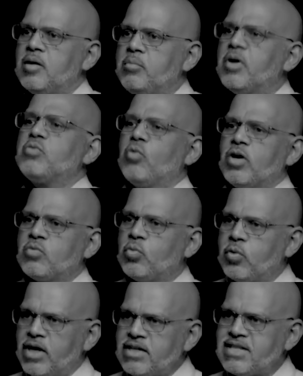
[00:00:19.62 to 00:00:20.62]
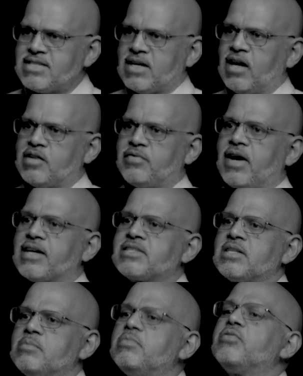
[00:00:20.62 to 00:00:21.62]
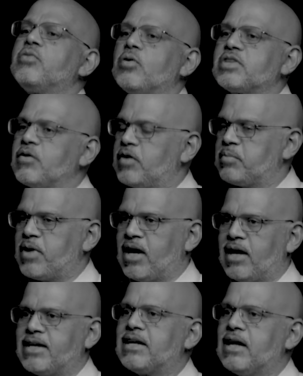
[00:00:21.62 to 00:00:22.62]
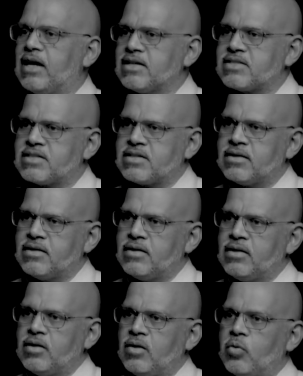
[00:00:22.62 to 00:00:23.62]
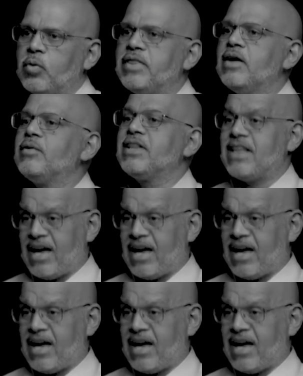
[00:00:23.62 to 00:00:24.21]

But what were these artifacts before they were behind glass? When they were in the